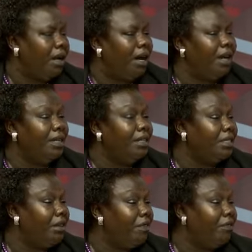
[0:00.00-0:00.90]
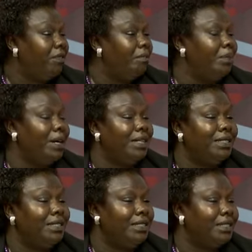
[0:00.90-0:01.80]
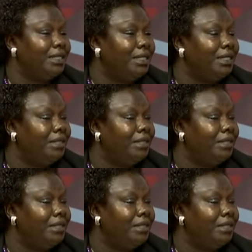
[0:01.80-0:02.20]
Others suffer from paralysis.